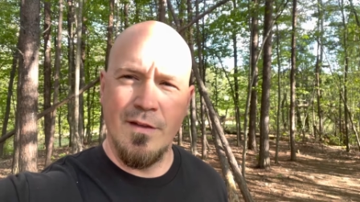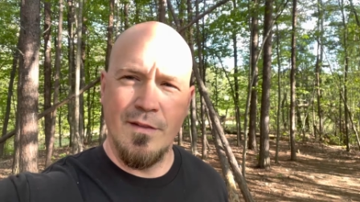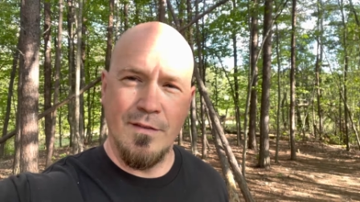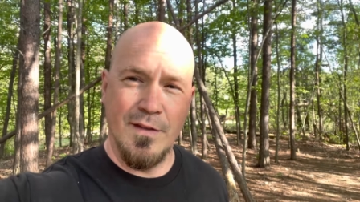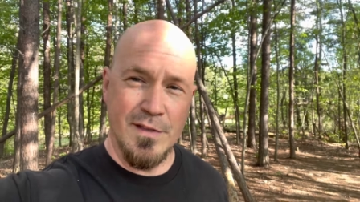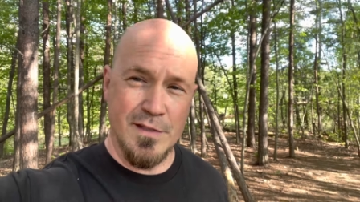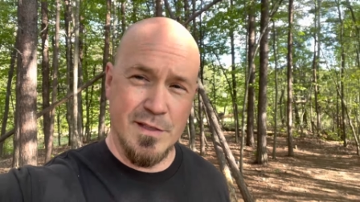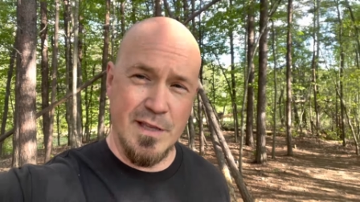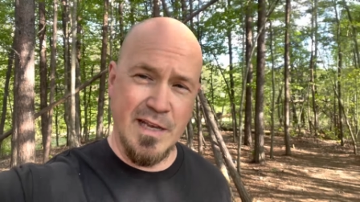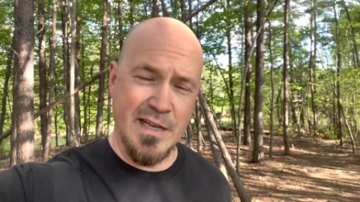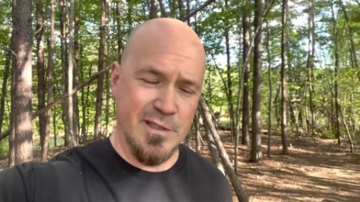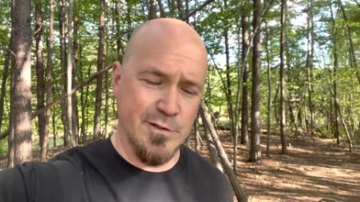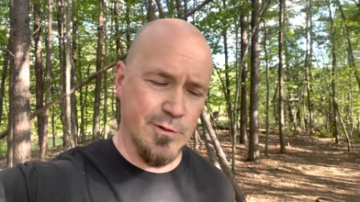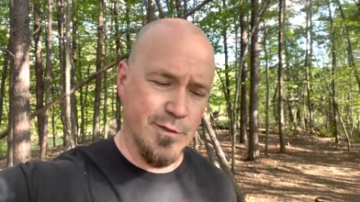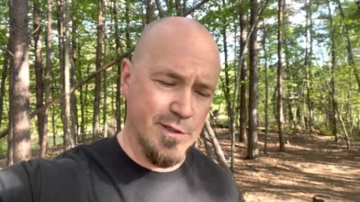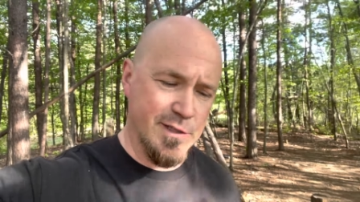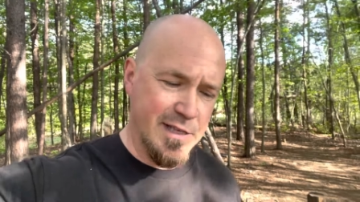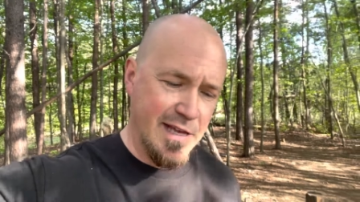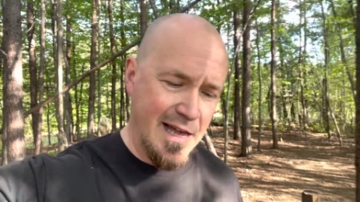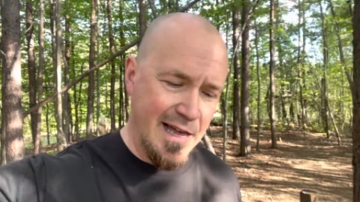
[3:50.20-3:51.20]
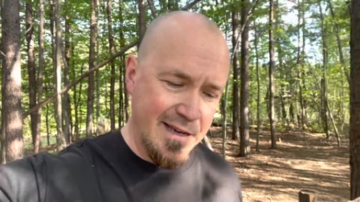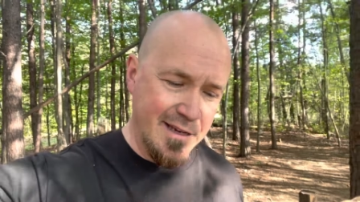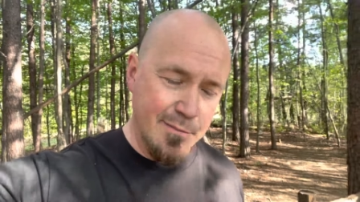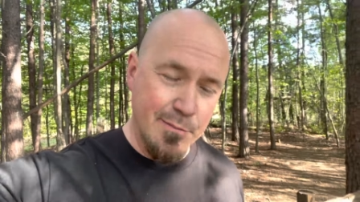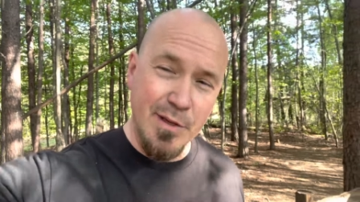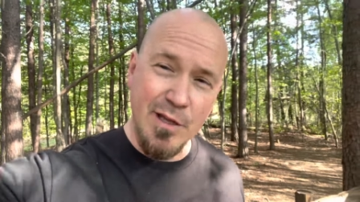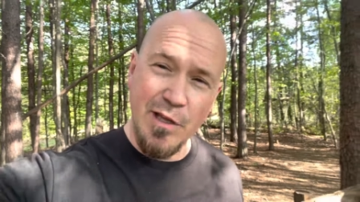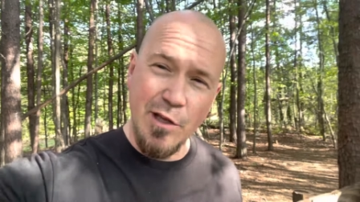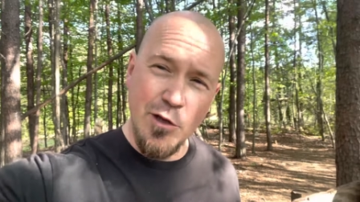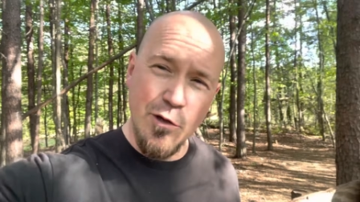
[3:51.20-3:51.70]
These things are designed to
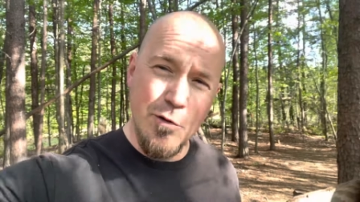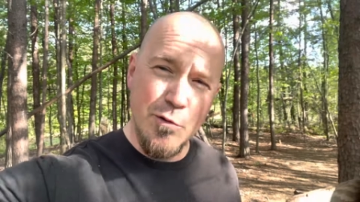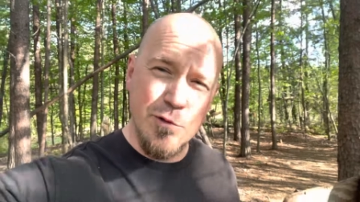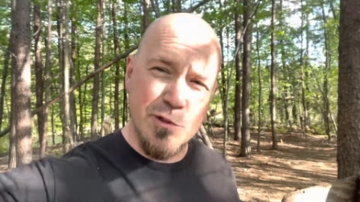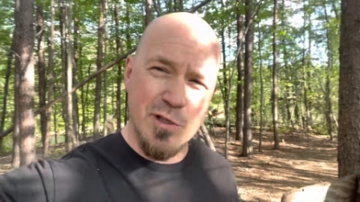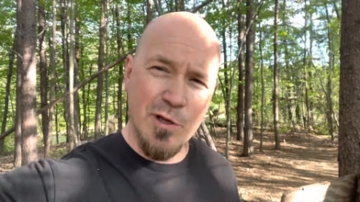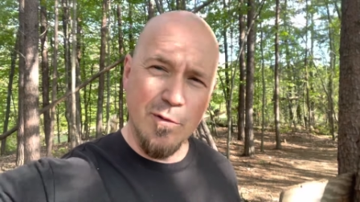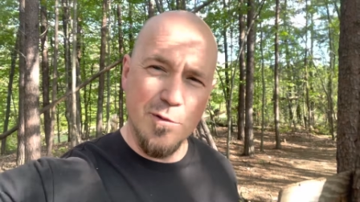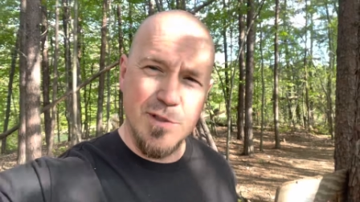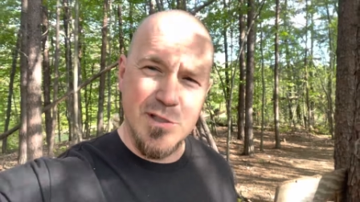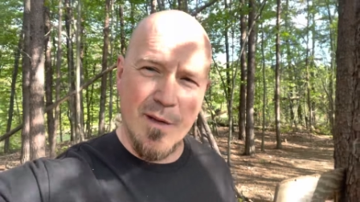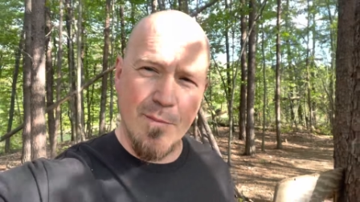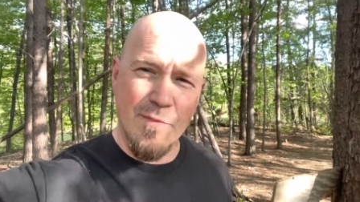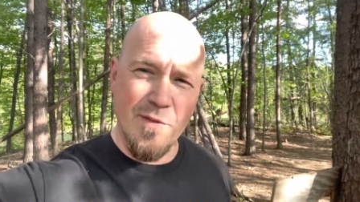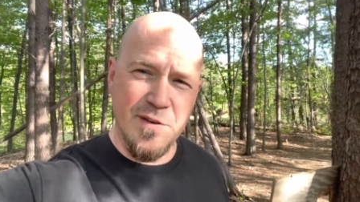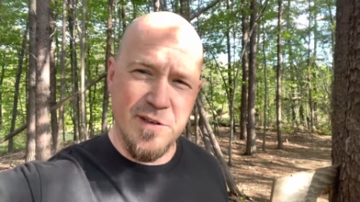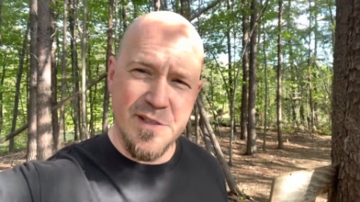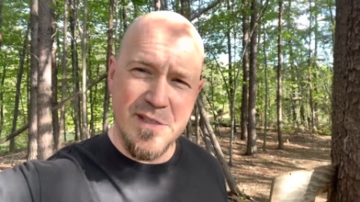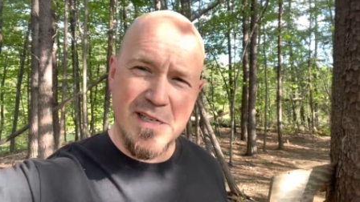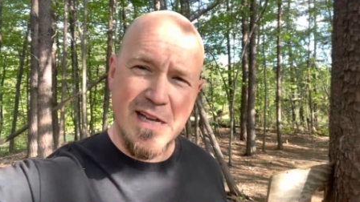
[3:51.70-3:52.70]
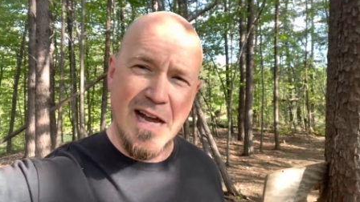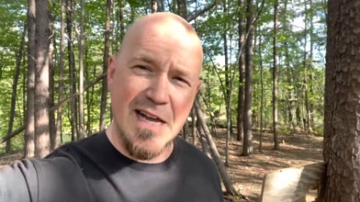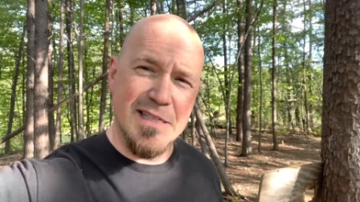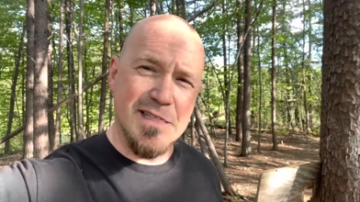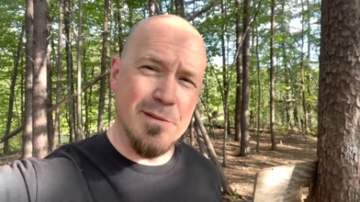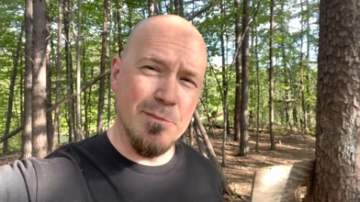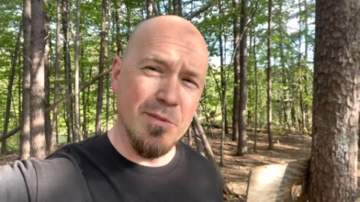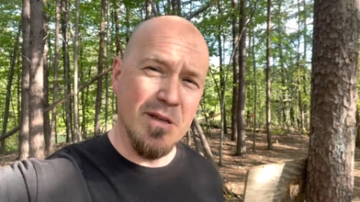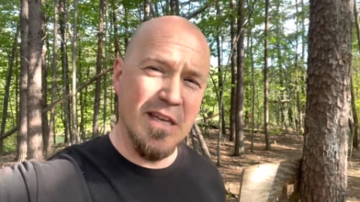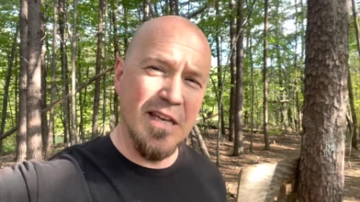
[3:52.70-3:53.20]
be used on something that's got
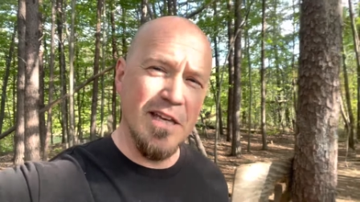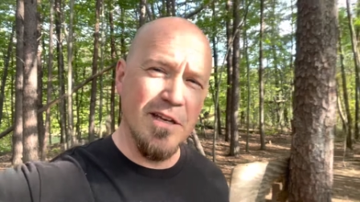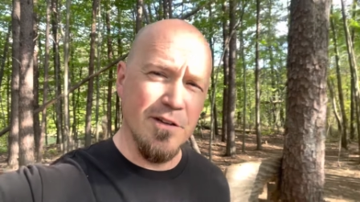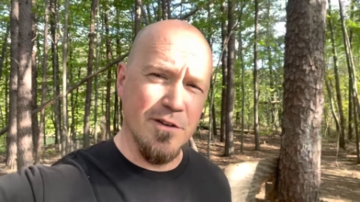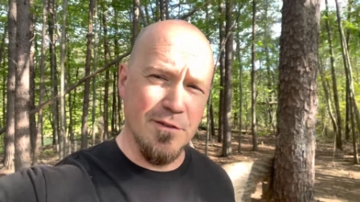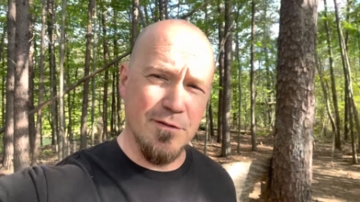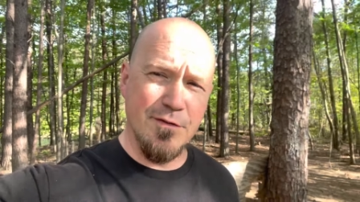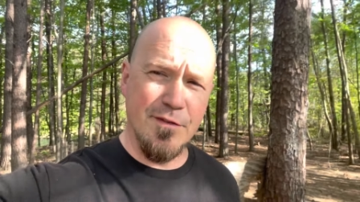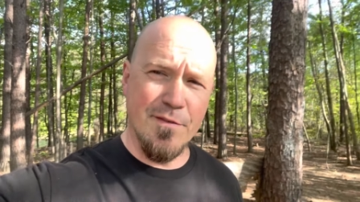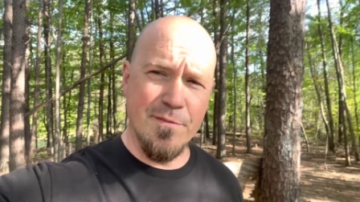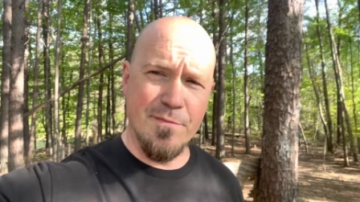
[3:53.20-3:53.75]
some give.